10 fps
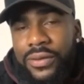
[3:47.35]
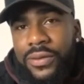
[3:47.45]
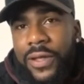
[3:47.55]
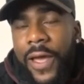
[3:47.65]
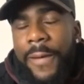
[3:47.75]

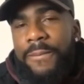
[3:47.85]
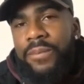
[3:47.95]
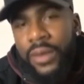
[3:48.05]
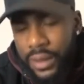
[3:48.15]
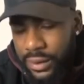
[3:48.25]
So yeah,
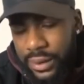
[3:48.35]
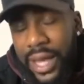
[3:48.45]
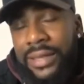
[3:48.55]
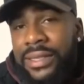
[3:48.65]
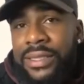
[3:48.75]

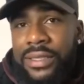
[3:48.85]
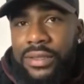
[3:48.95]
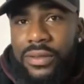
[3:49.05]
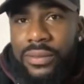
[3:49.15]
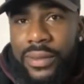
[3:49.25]
nice decent
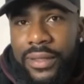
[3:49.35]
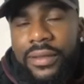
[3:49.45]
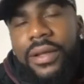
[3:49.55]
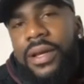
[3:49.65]
song, man.